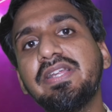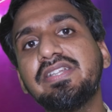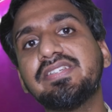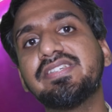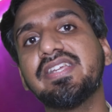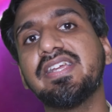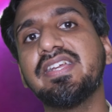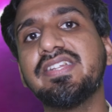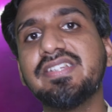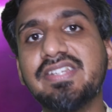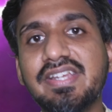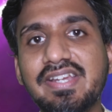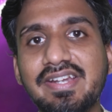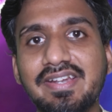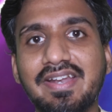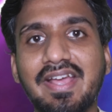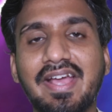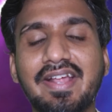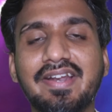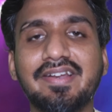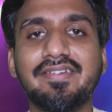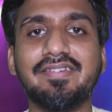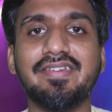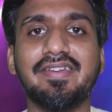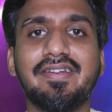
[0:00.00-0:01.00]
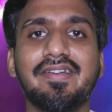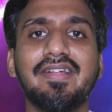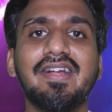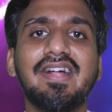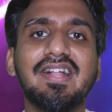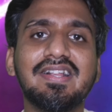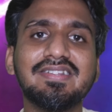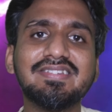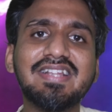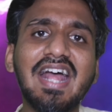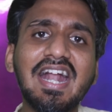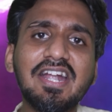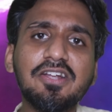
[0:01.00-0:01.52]
be changing direction.
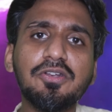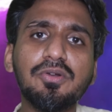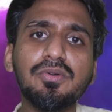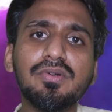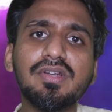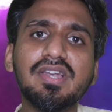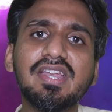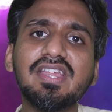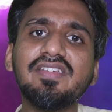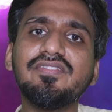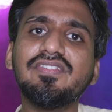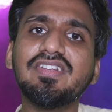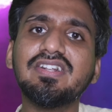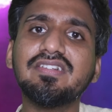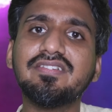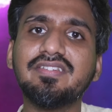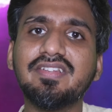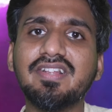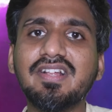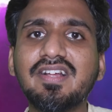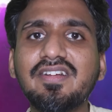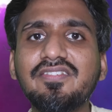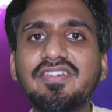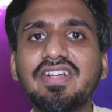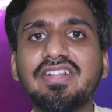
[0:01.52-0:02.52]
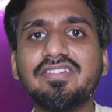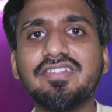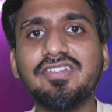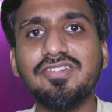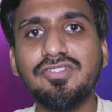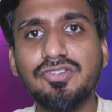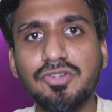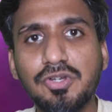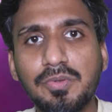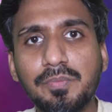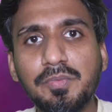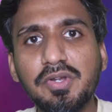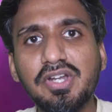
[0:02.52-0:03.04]
That only will serve as a
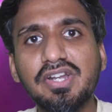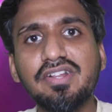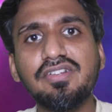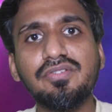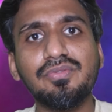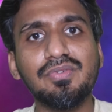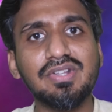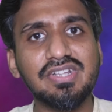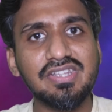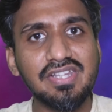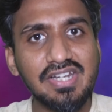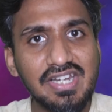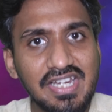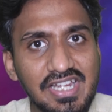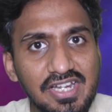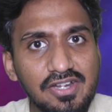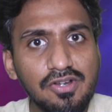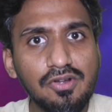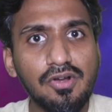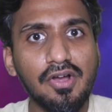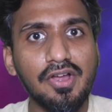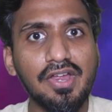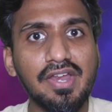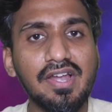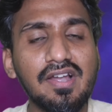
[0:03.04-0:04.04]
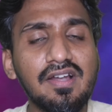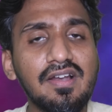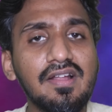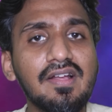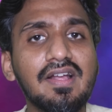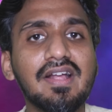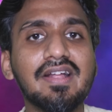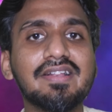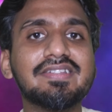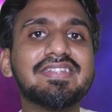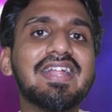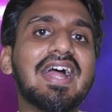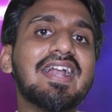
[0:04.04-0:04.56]
stimulus with recoil,
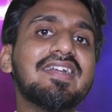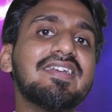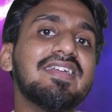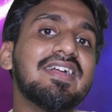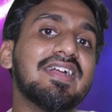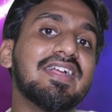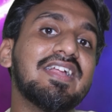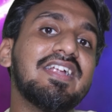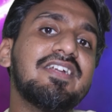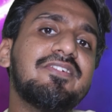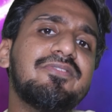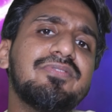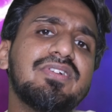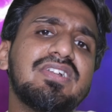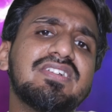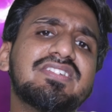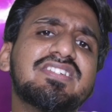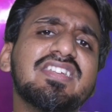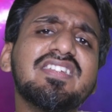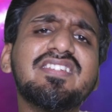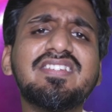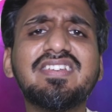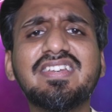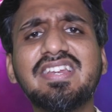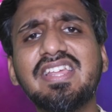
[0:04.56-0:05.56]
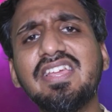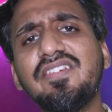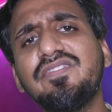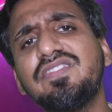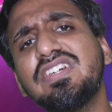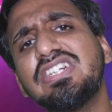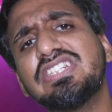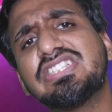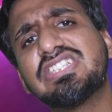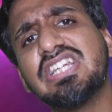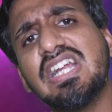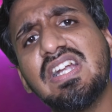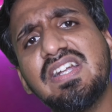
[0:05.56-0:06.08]
that it will just give
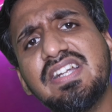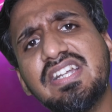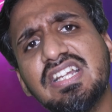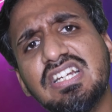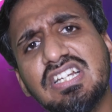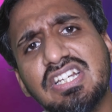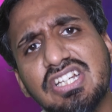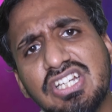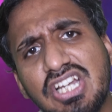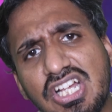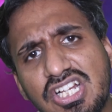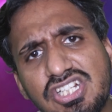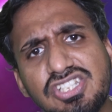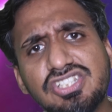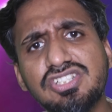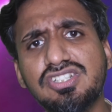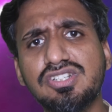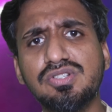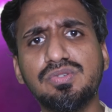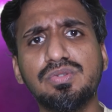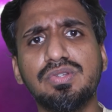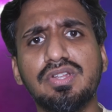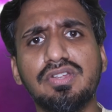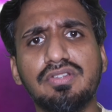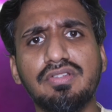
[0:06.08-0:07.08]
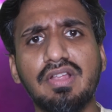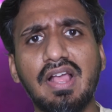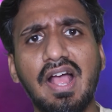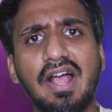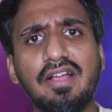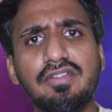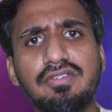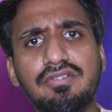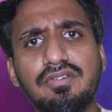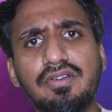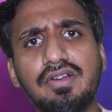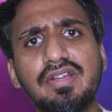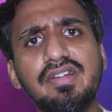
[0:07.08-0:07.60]
a gentle nudge to this
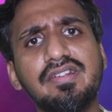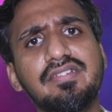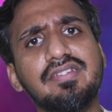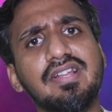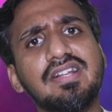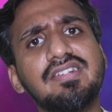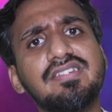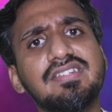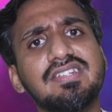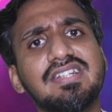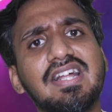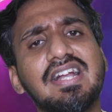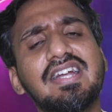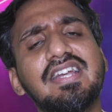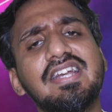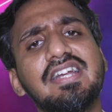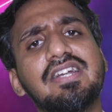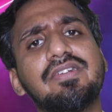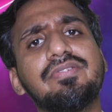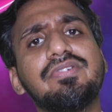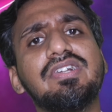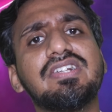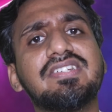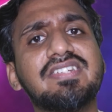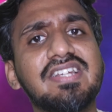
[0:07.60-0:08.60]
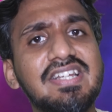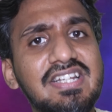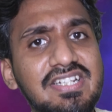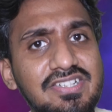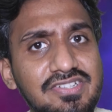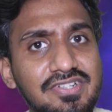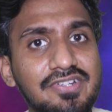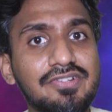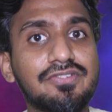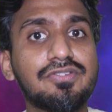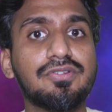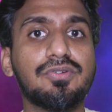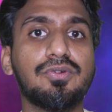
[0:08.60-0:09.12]
asteroid such that it will
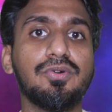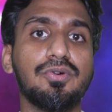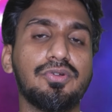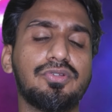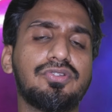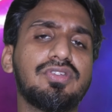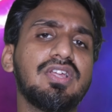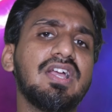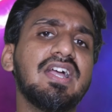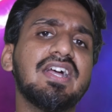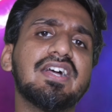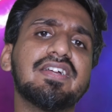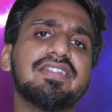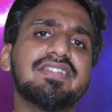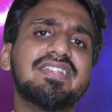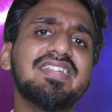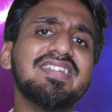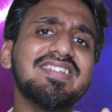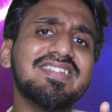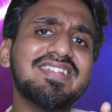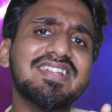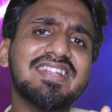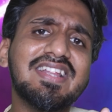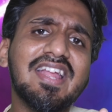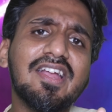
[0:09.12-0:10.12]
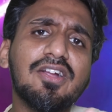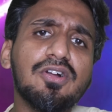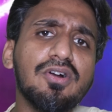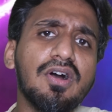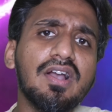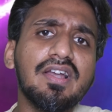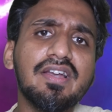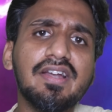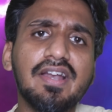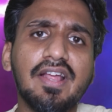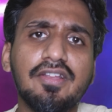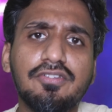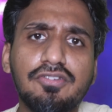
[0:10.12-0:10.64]
change its course. This they
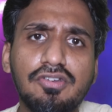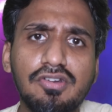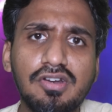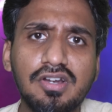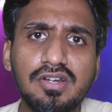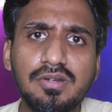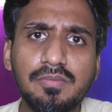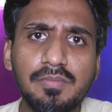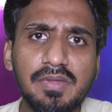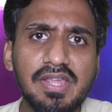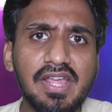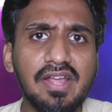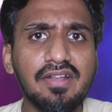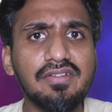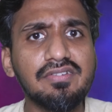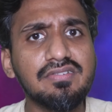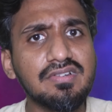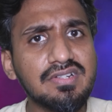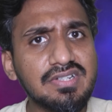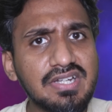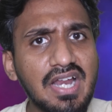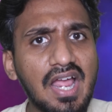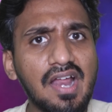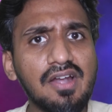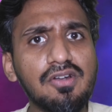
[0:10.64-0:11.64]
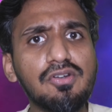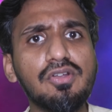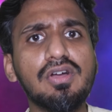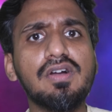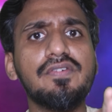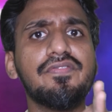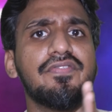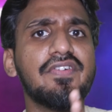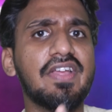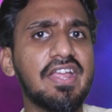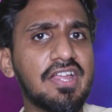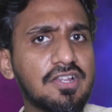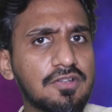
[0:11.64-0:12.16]
call in astronomy as
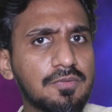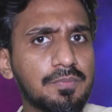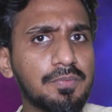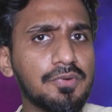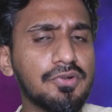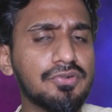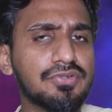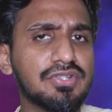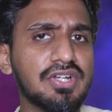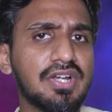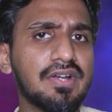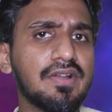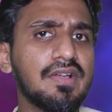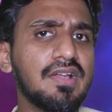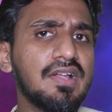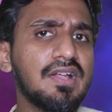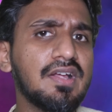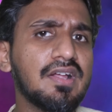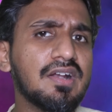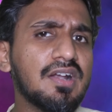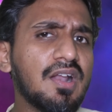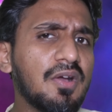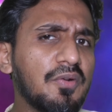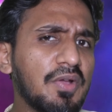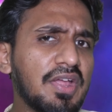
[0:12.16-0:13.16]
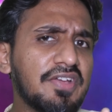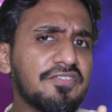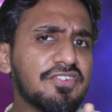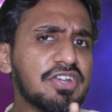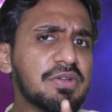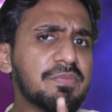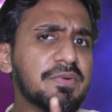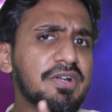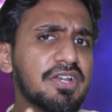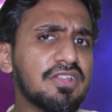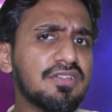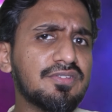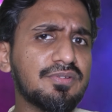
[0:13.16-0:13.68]
standoff explosion. Now
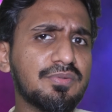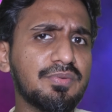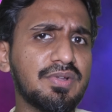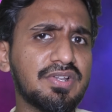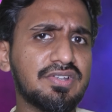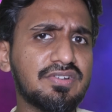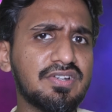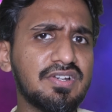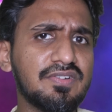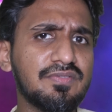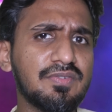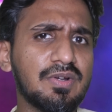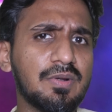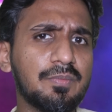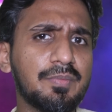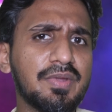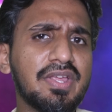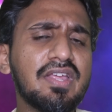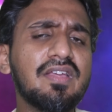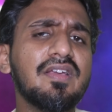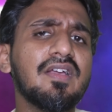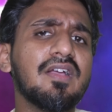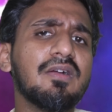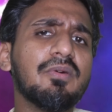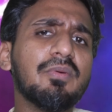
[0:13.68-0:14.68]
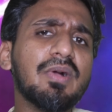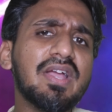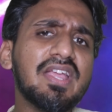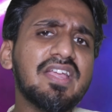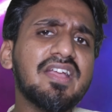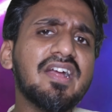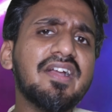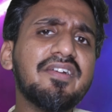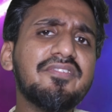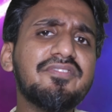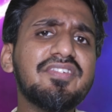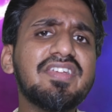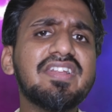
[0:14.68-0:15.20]
everybody's question will be, why
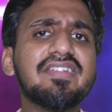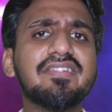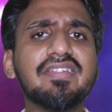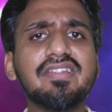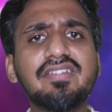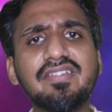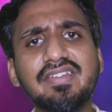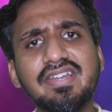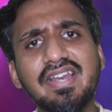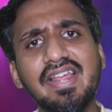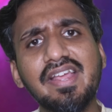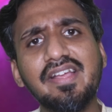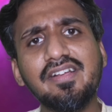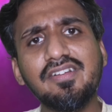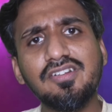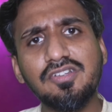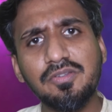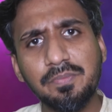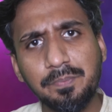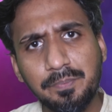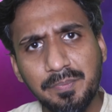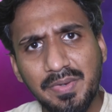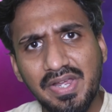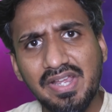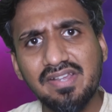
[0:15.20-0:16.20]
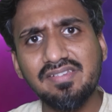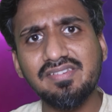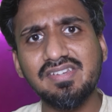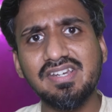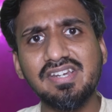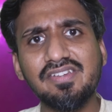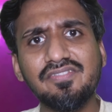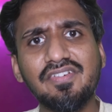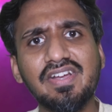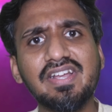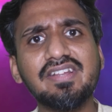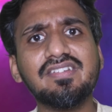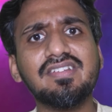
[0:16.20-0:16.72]
can't we just take a space
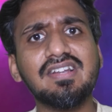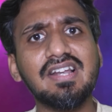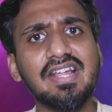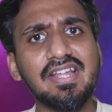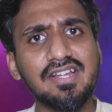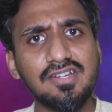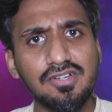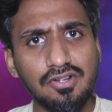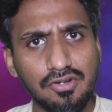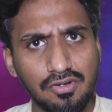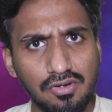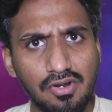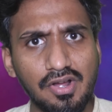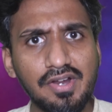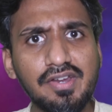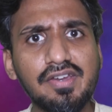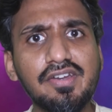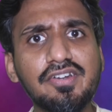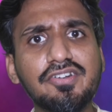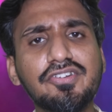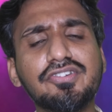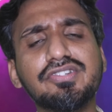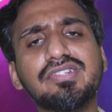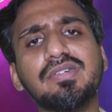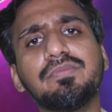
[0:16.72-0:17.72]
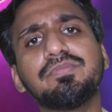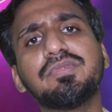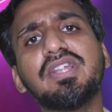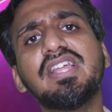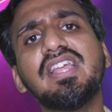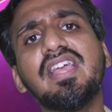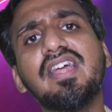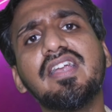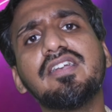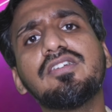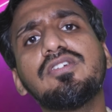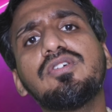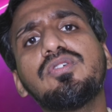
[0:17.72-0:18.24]
device like a rocket or something
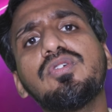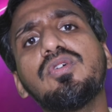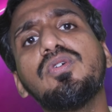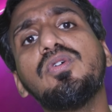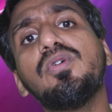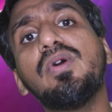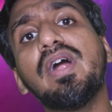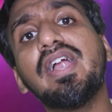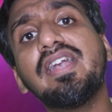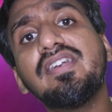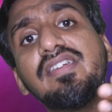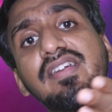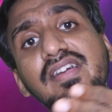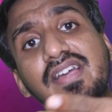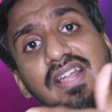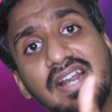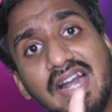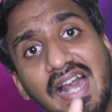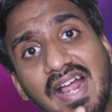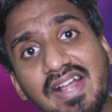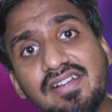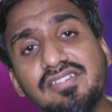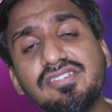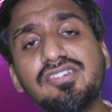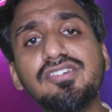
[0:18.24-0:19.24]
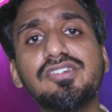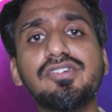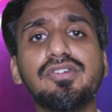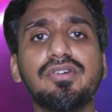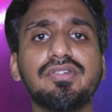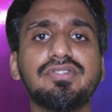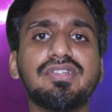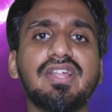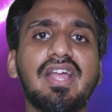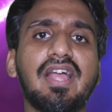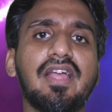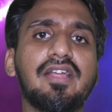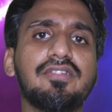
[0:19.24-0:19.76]
and go and crash it
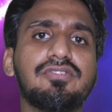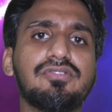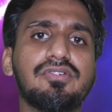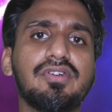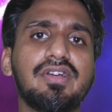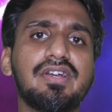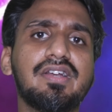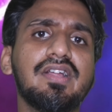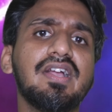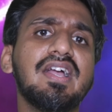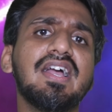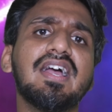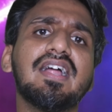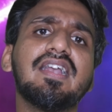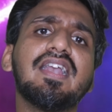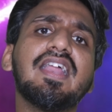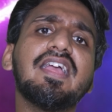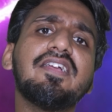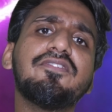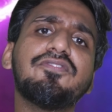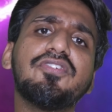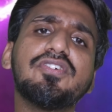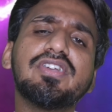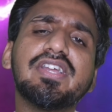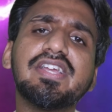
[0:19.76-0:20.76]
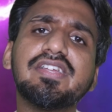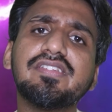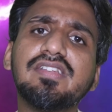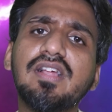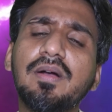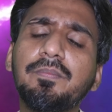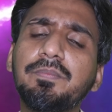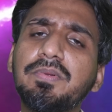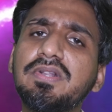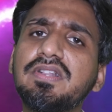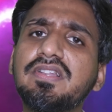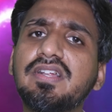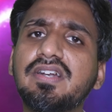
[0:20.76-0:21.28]
on the asteroid? Like for
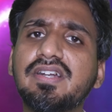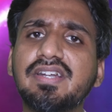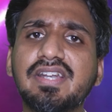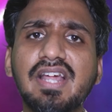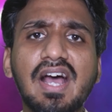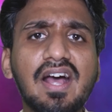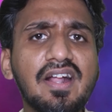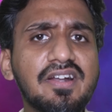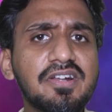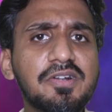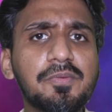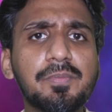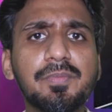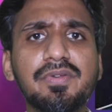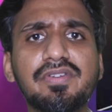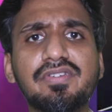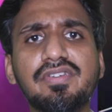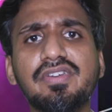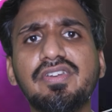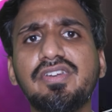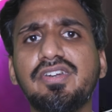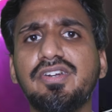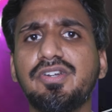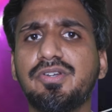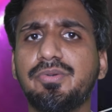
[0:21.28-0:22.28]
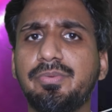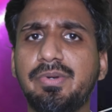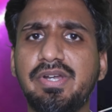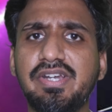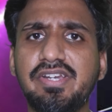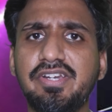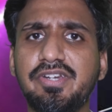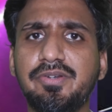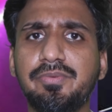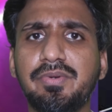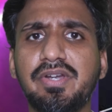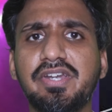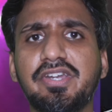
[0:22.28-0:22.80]
example, the DART mission in
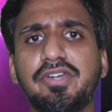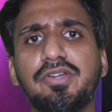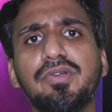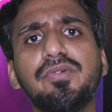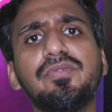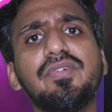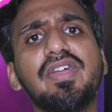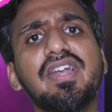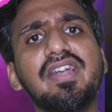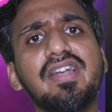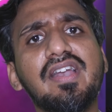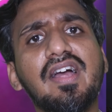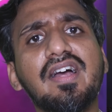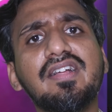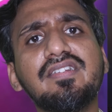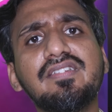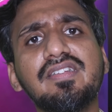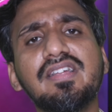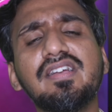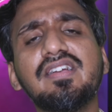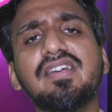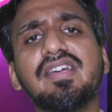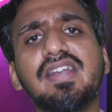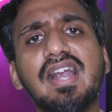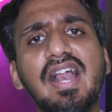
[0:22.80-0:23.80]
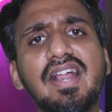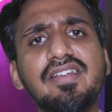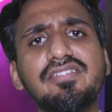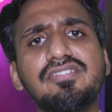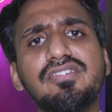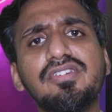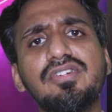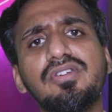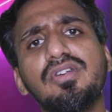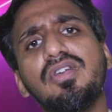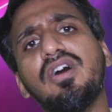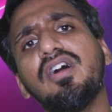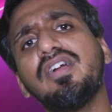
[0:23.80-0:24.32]
twenty twenty-two, when NASA crashed
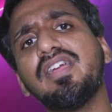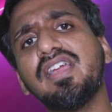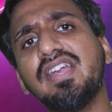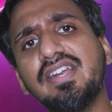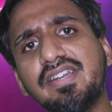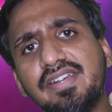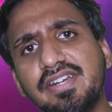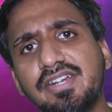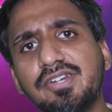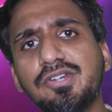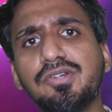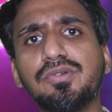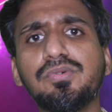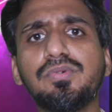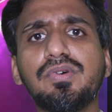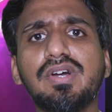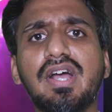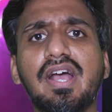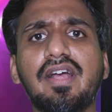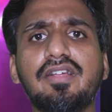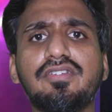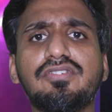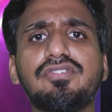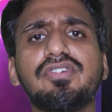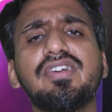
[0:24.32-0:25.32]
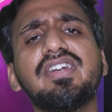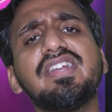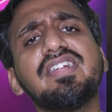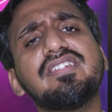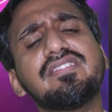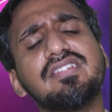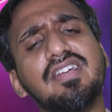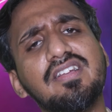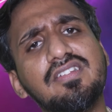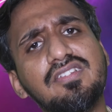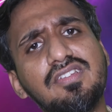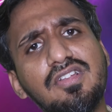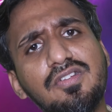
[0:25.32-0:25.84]
a rocket into an asteroid and
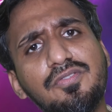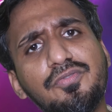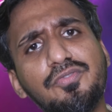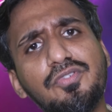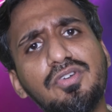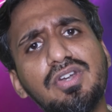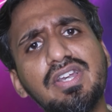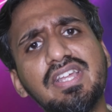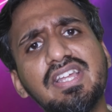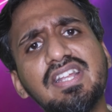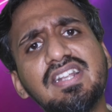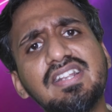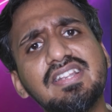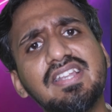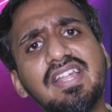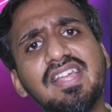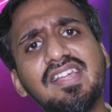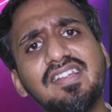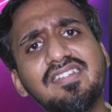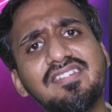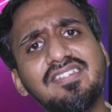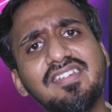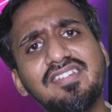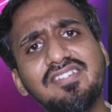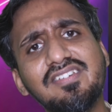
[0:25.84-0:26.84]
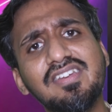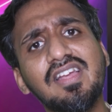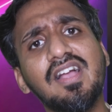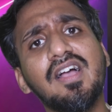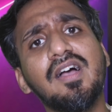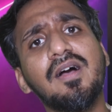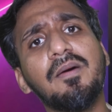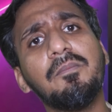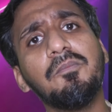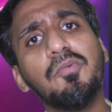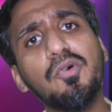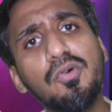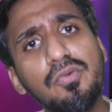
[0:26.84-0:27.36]
successfully they just
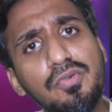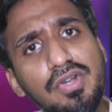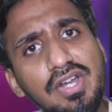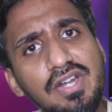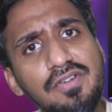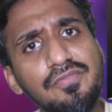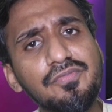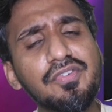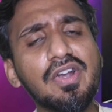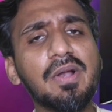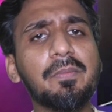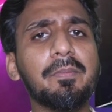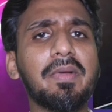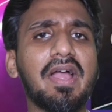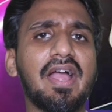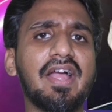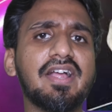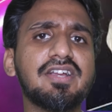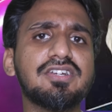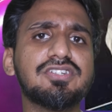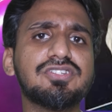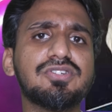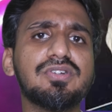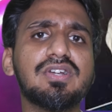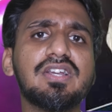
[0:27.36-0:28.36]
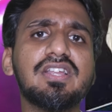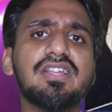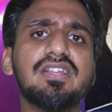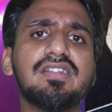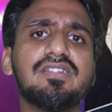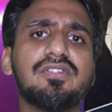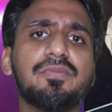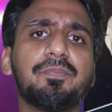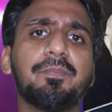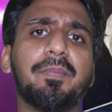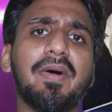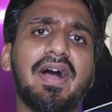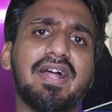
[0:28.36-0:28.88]
moved it from actually
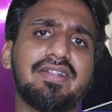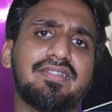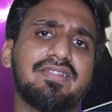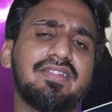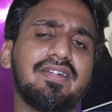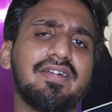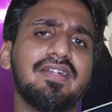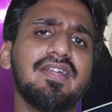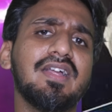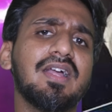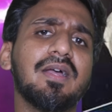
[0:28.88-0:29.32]
its path.